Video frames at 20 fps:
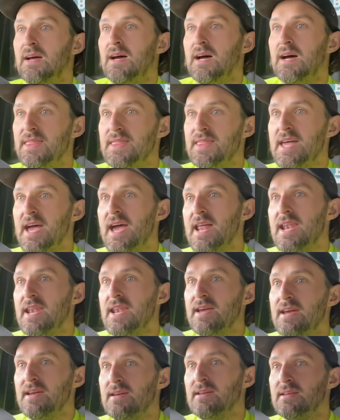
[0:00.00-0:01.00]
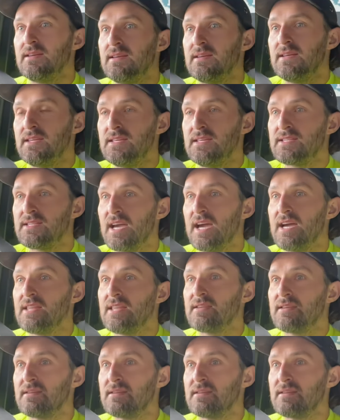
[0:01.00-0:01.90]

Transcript: And then he said,